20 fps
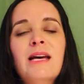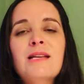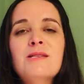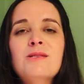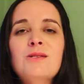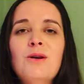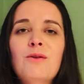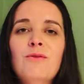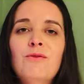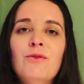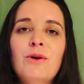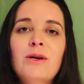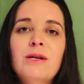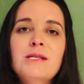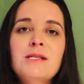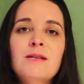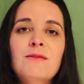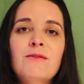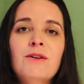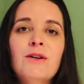has no
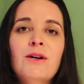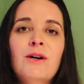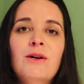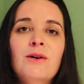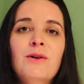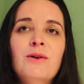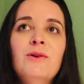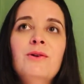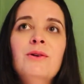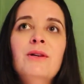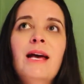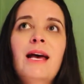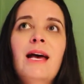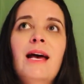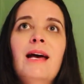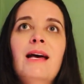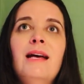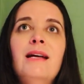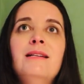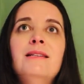voice of her own,
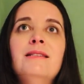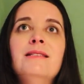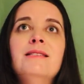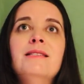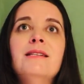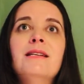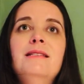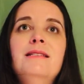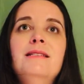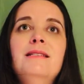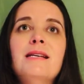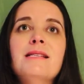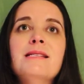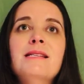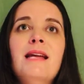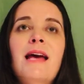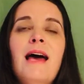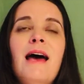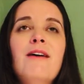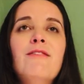and doesn't
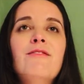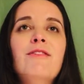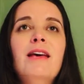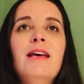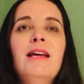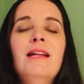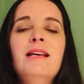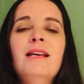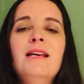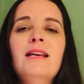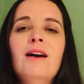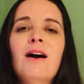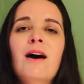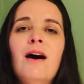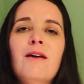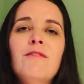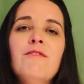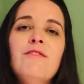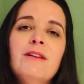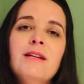have any
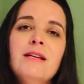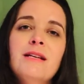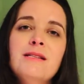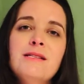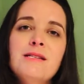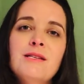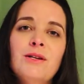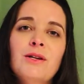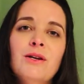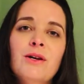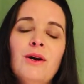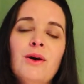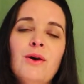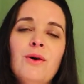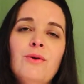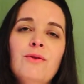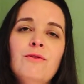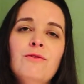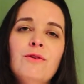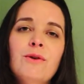confidence in her
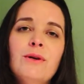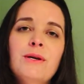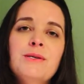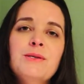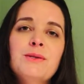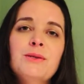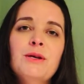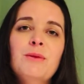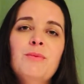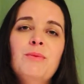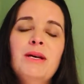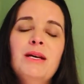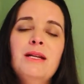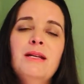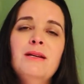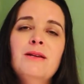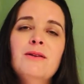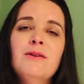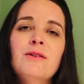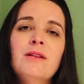own voice or
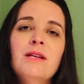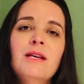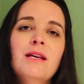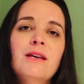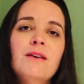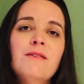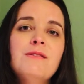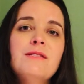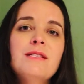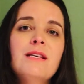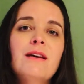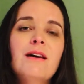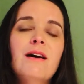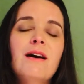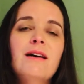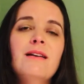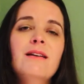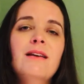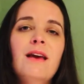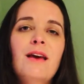opinion or the gifts that
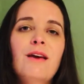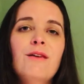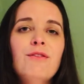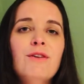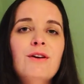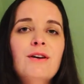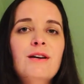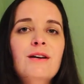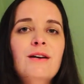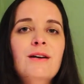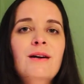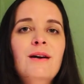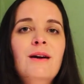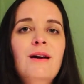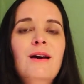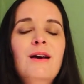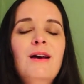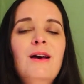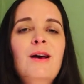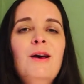God gave her?
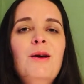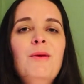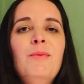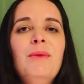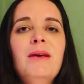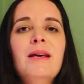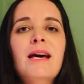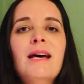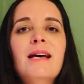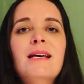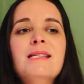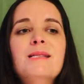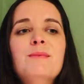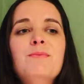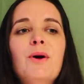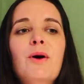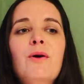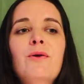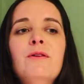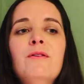Because
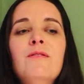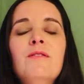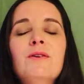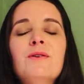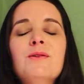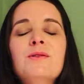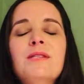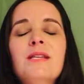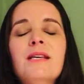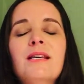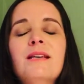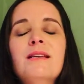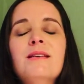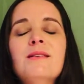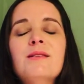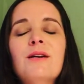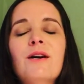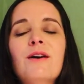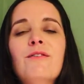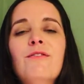both of those
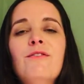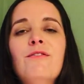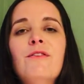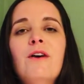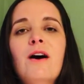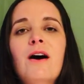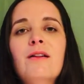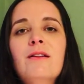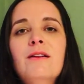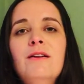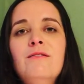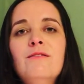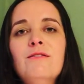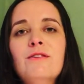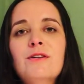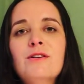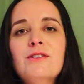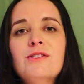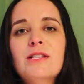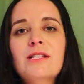things are fallen
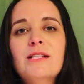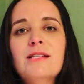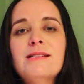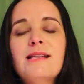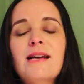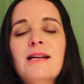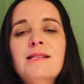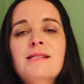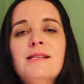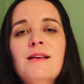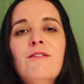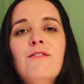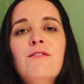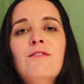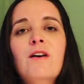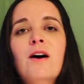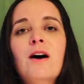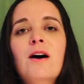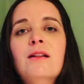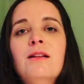versions. That is a
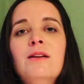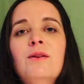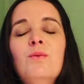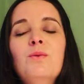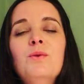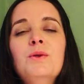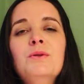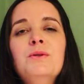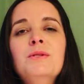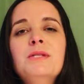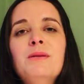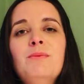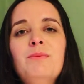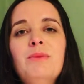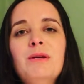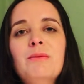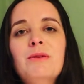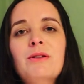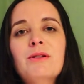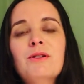fallen, wounded
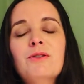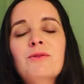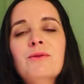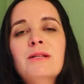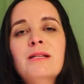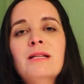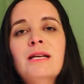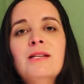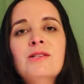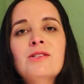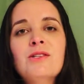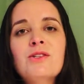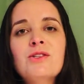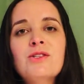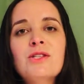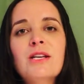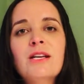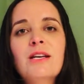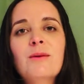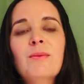biblical
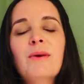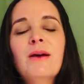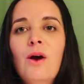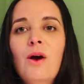relationship.